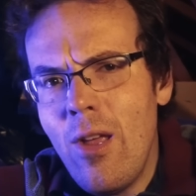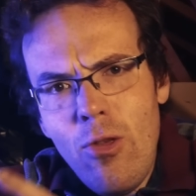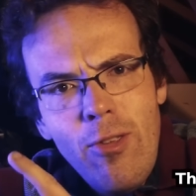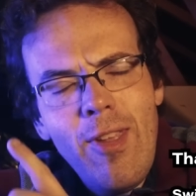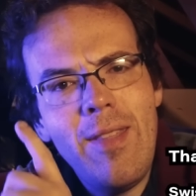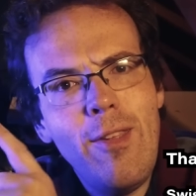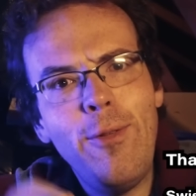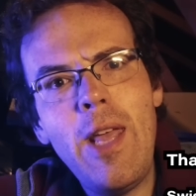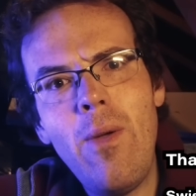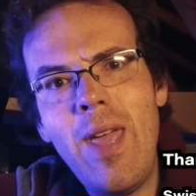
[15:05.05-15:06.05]
Just like this
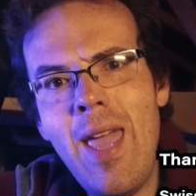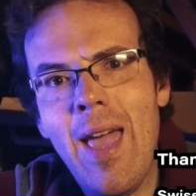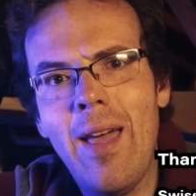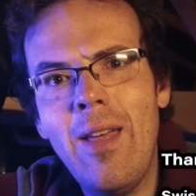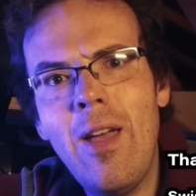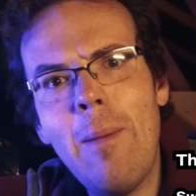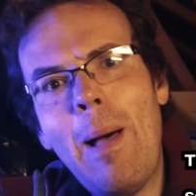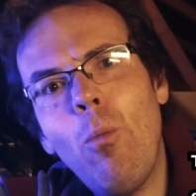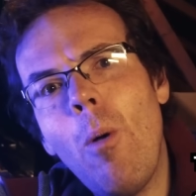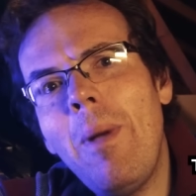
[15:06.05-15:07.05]
video here,
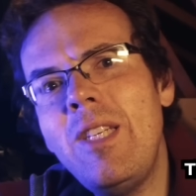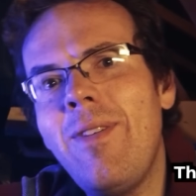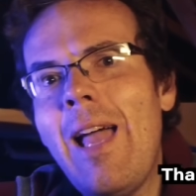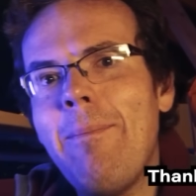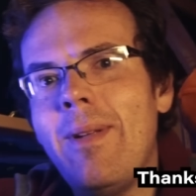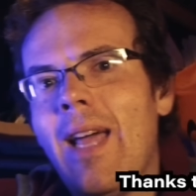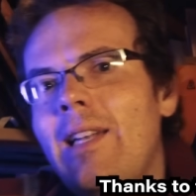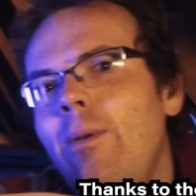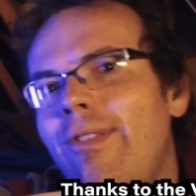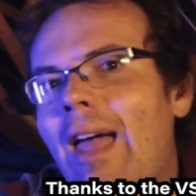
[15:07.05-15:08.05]
about what might have happened had
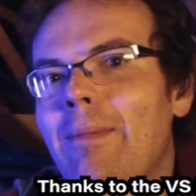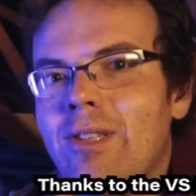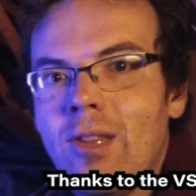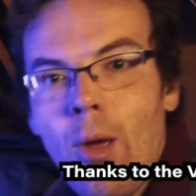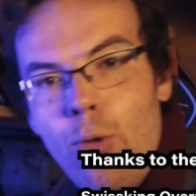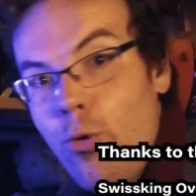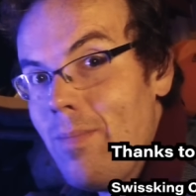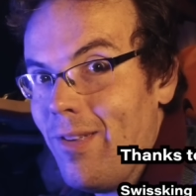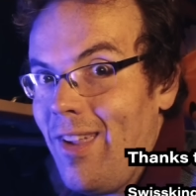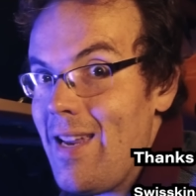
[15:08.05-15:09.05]
Lewis Hamilton not joined
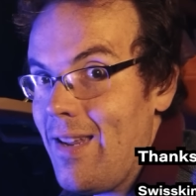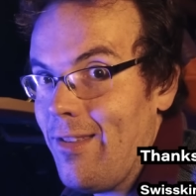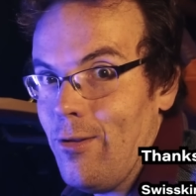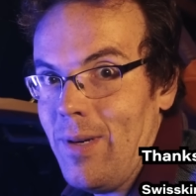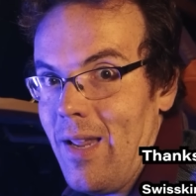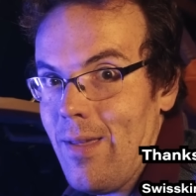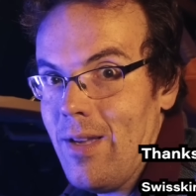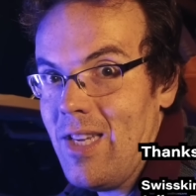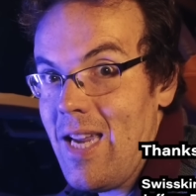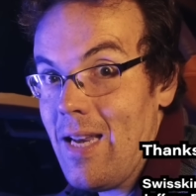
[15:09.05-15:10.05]
Mercedes in
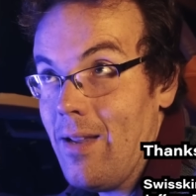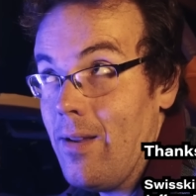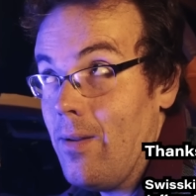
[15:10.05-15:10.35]
2013.